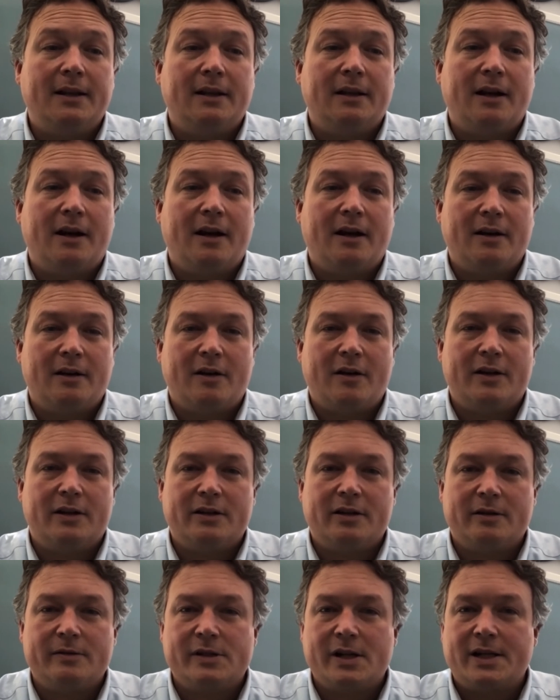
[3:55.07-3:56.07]
in
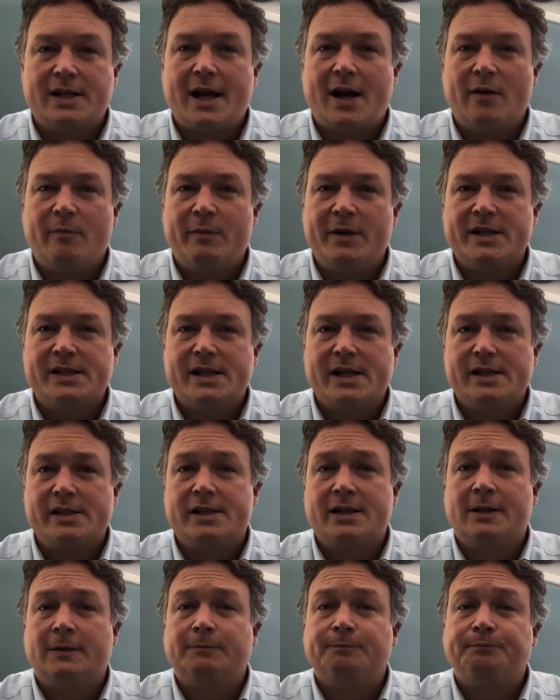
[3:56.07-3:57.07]
terms of town
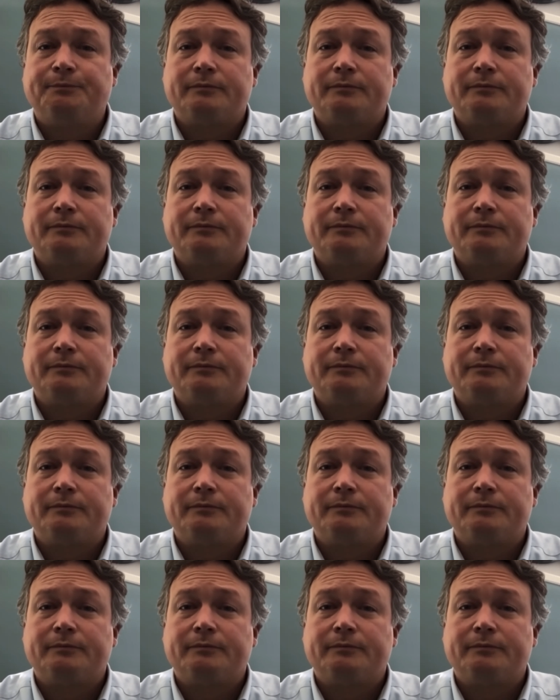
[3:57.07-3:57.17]
business,